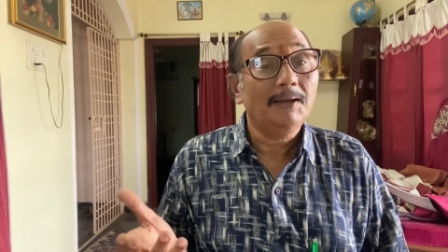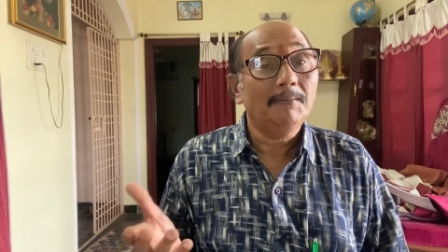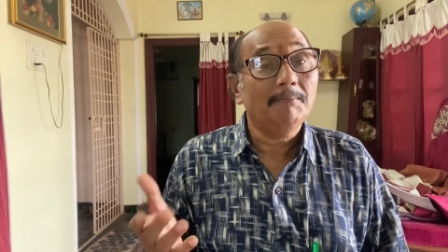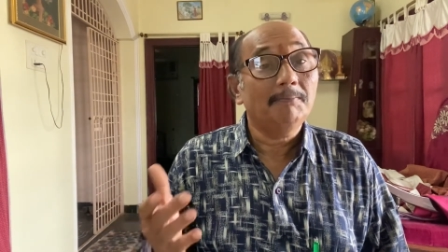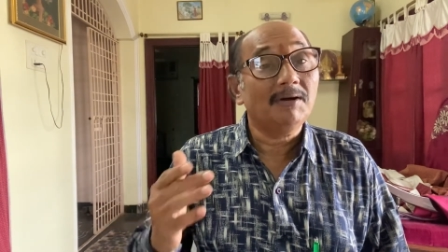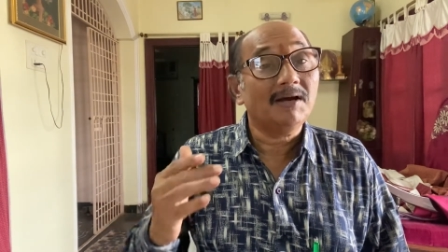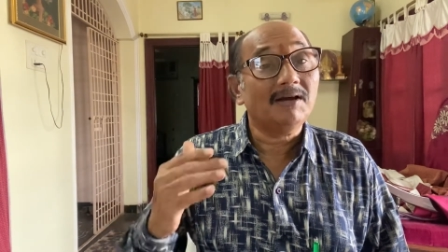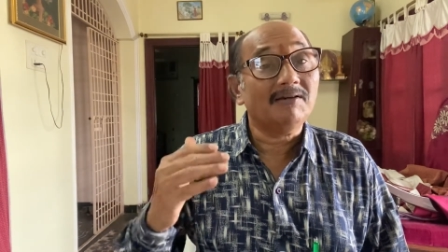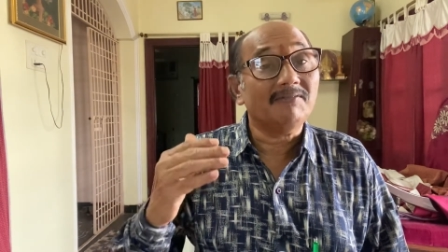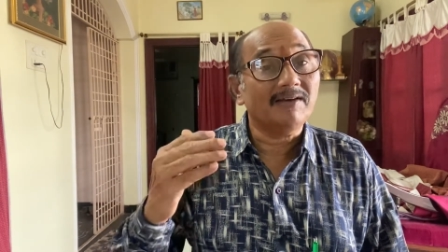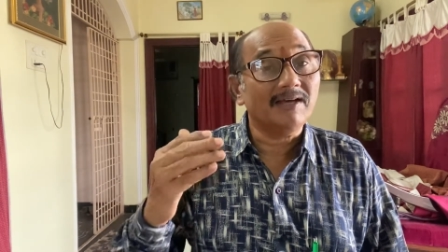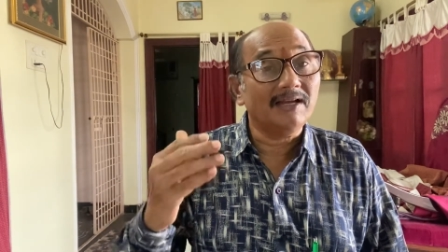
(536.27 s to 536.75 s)

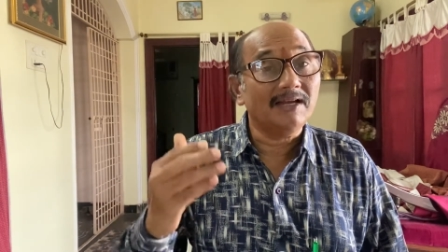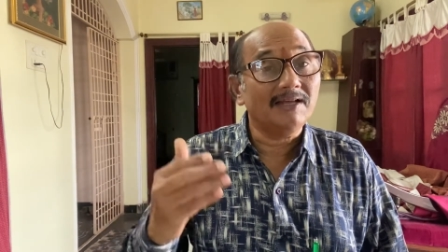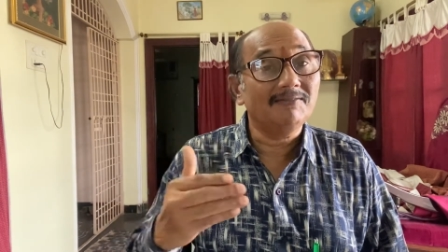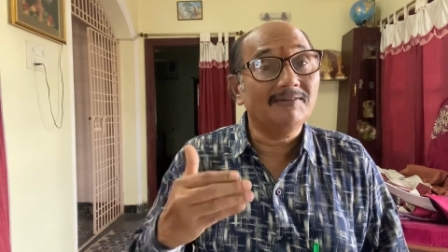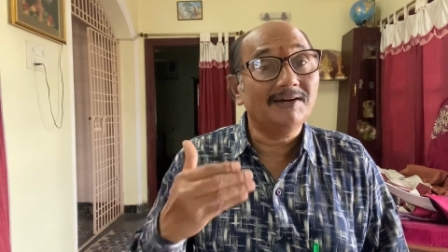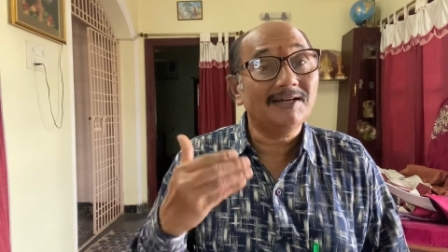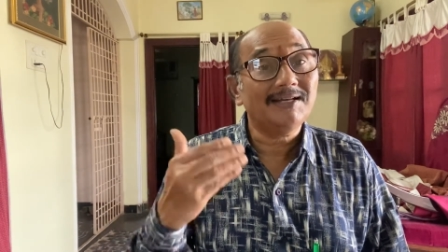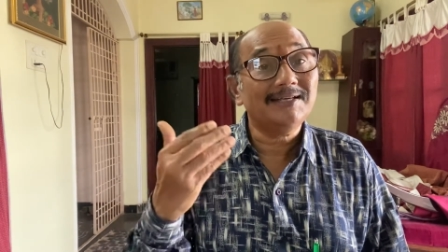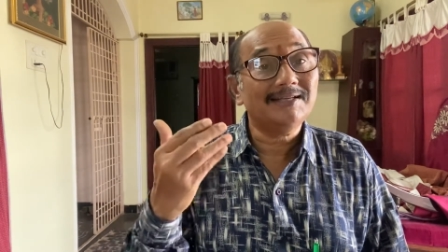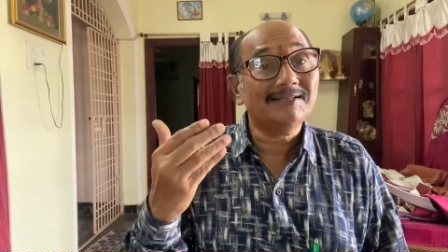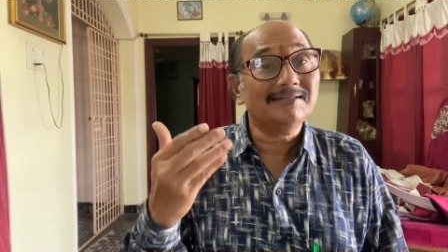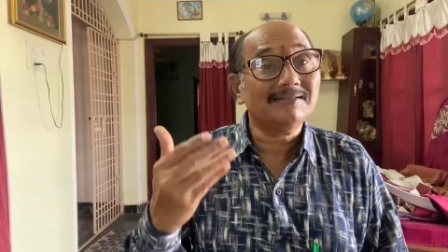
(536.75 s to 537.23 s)
But whenever
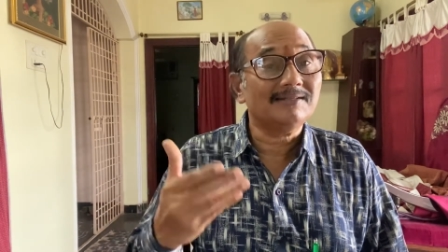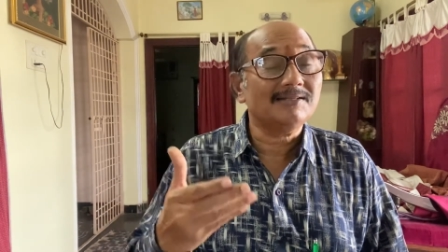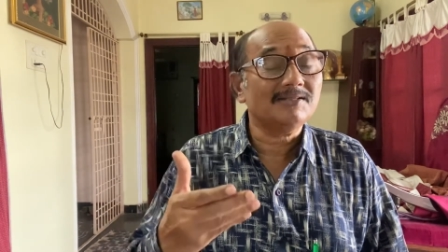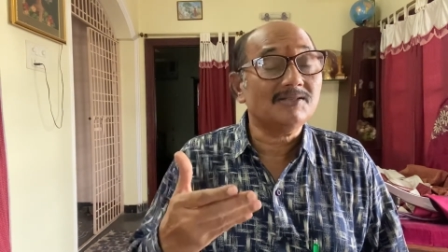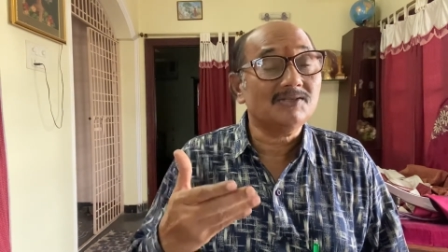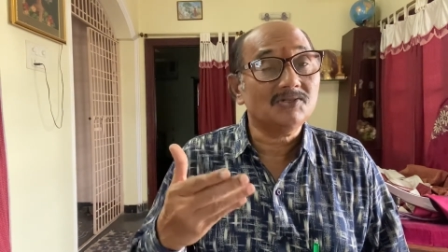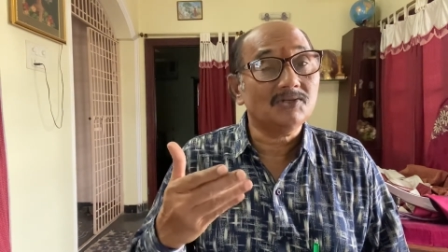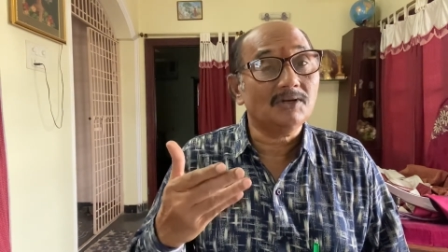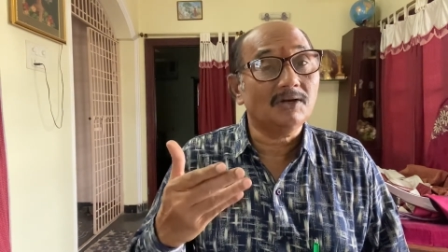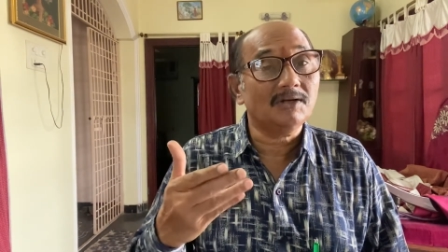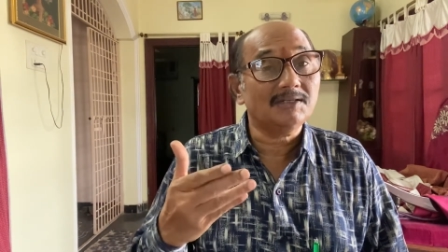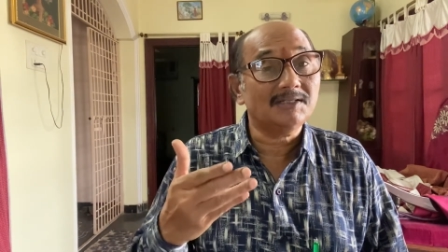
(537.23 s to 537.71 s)
he is
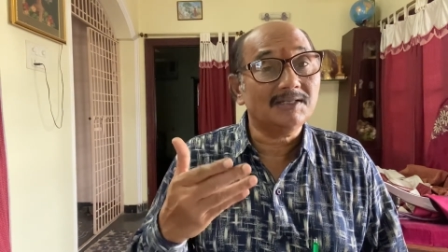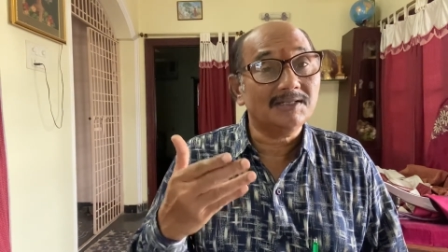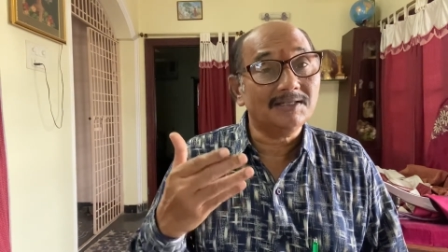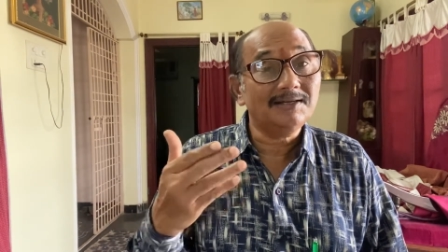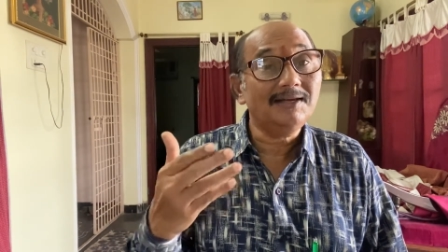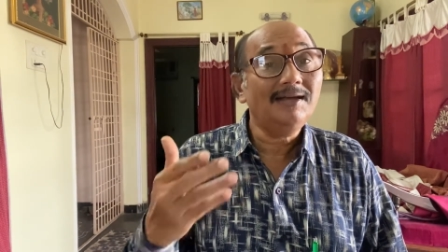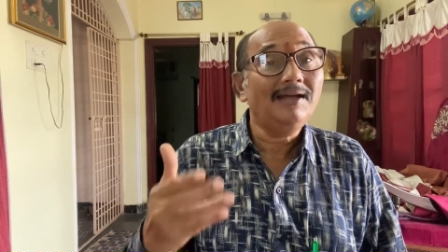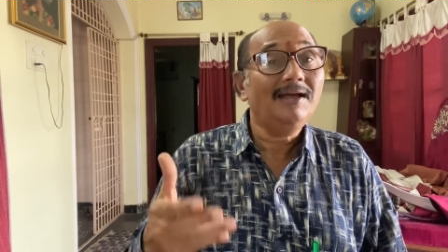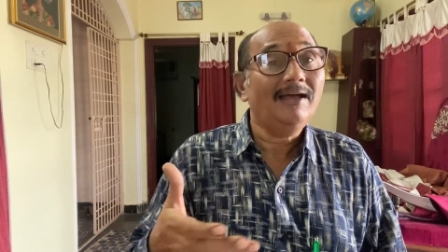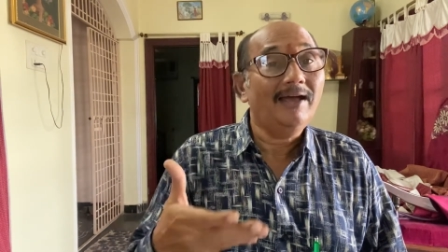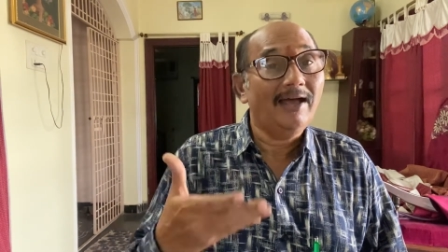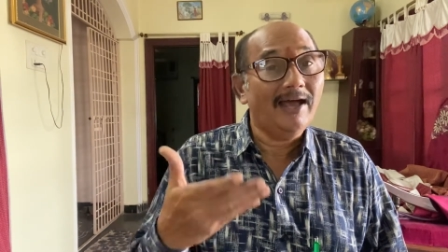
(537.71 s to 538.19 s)
discharging
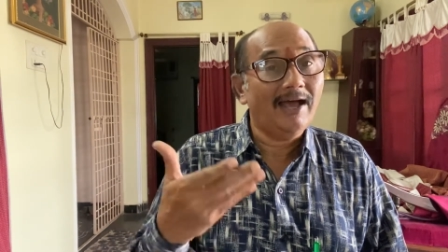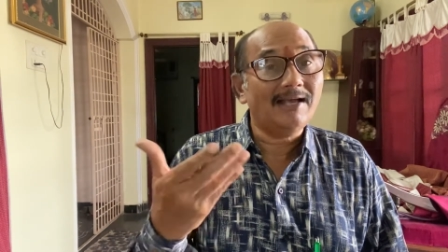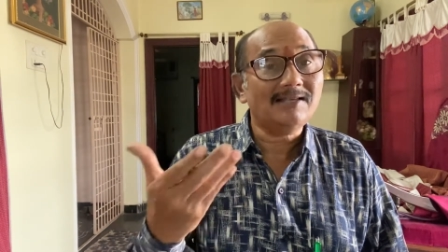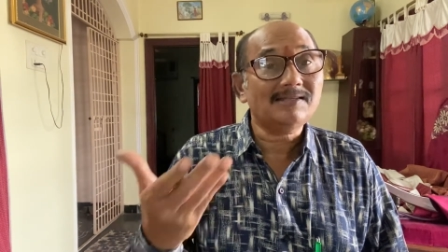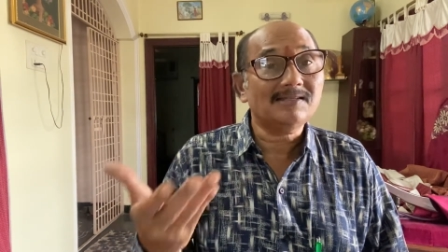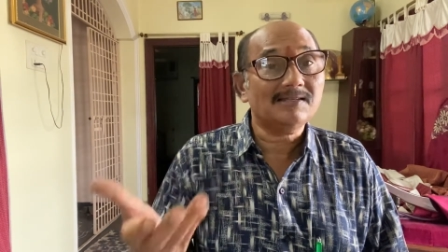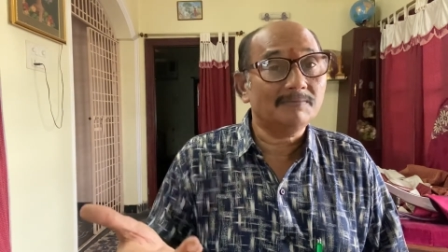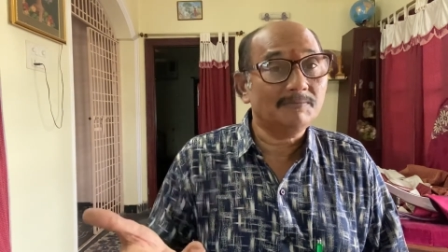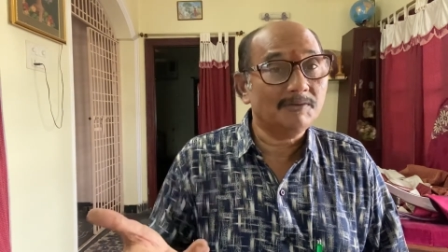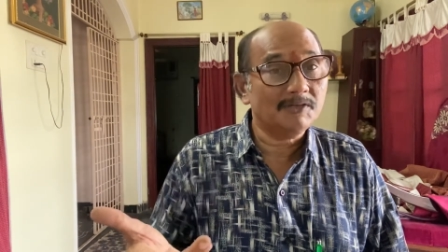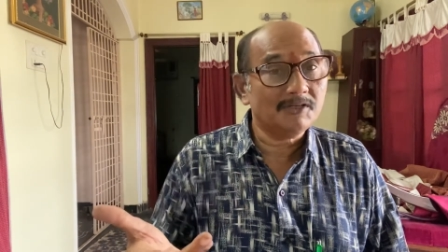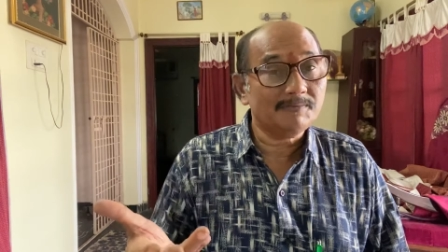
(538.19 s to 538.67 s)
as
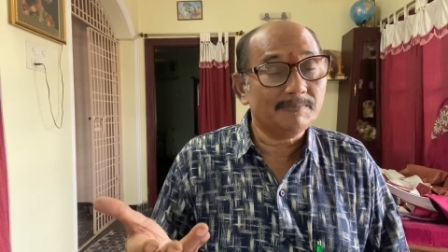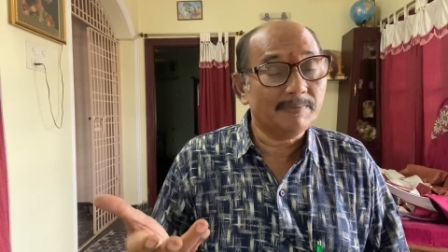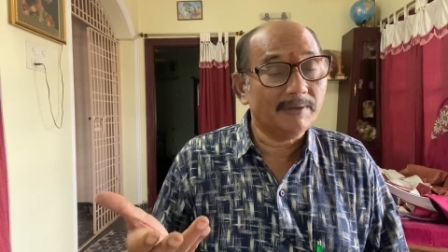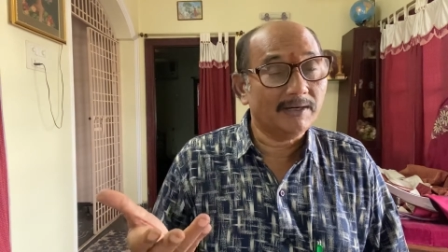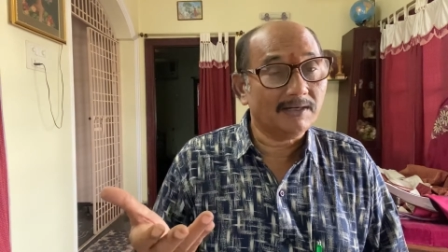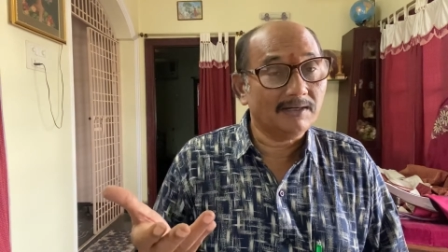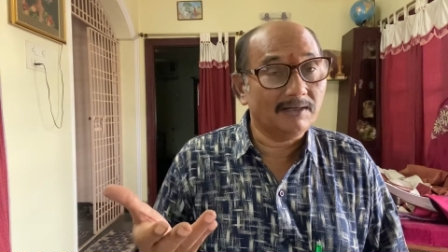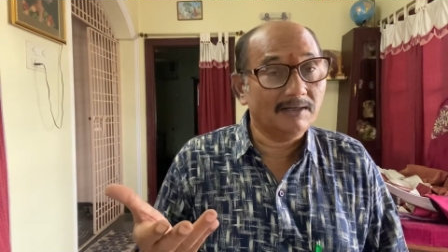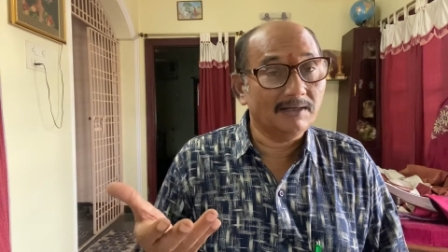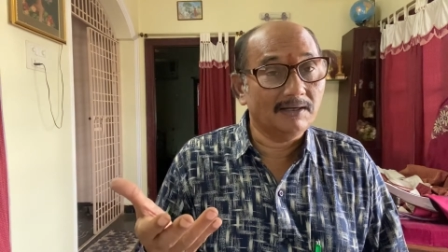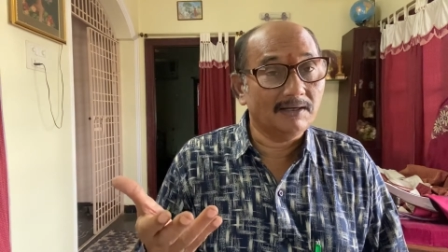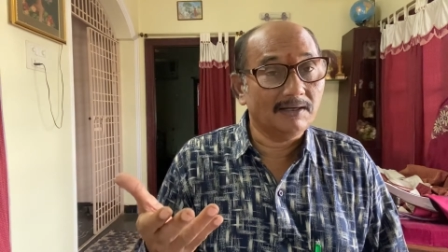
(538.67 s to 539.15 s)

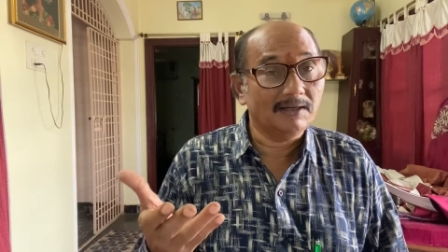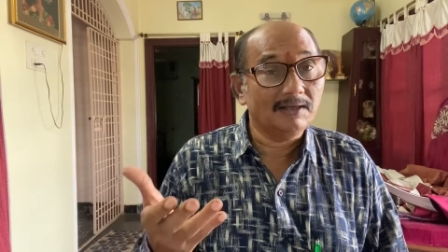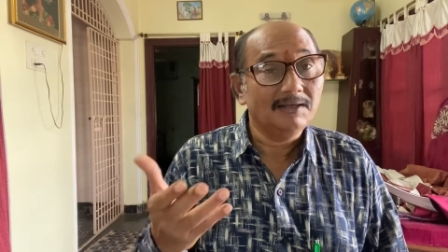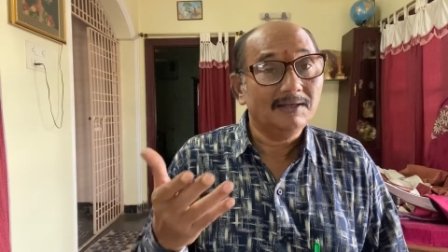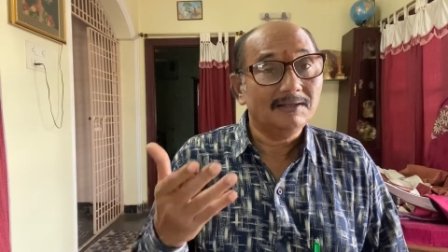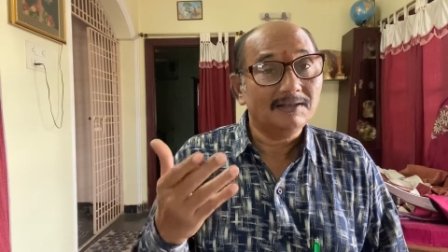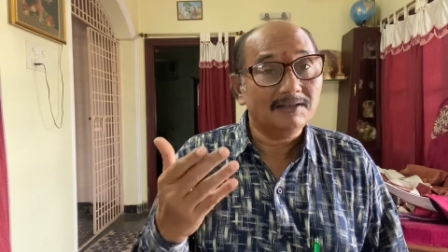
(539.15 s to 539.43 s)
sub-inspector,